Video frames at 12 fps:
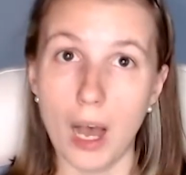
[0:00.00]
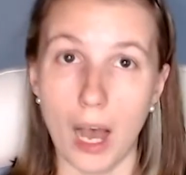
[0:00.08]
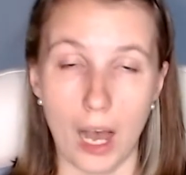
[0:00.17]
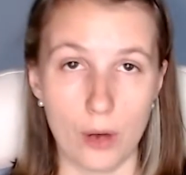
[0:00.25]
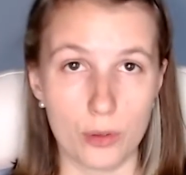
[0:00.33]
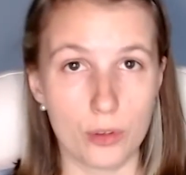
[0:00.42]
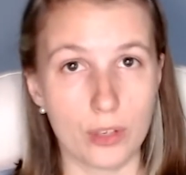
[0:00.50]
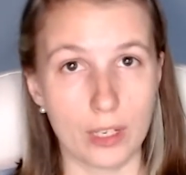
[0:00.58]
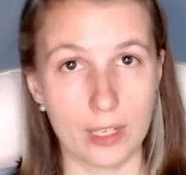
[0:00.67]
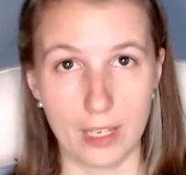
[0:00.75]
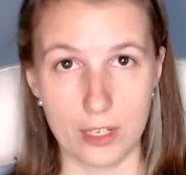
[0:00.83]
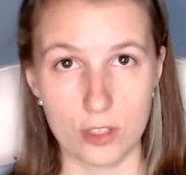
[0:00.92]
how you
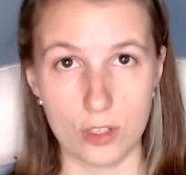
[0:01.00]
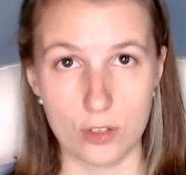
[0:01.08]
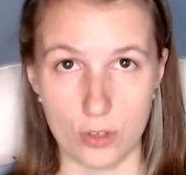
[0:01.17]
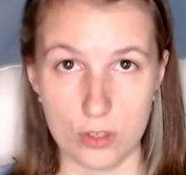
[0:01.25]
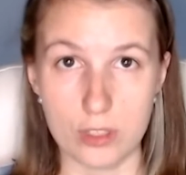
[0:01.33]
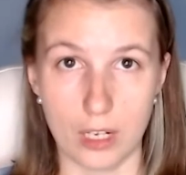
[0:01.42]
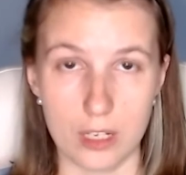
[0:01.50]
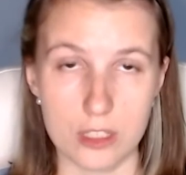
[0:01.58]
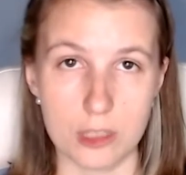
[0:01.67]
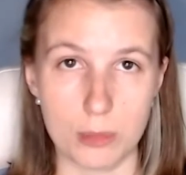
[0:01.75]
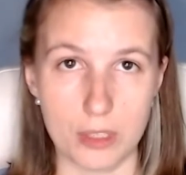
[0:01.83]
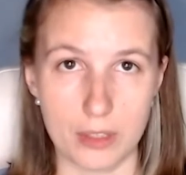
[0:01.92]
can get your first
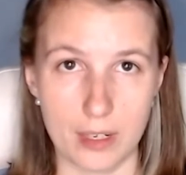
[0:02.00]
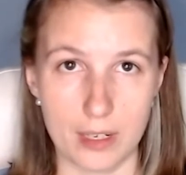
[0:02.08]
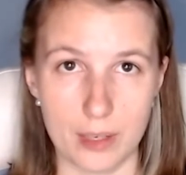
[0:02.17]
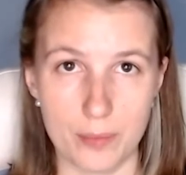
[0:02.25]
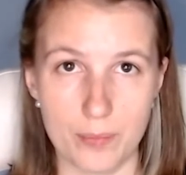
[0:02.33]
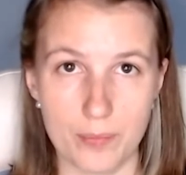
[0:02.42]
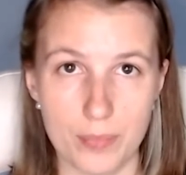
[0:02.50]
customer there.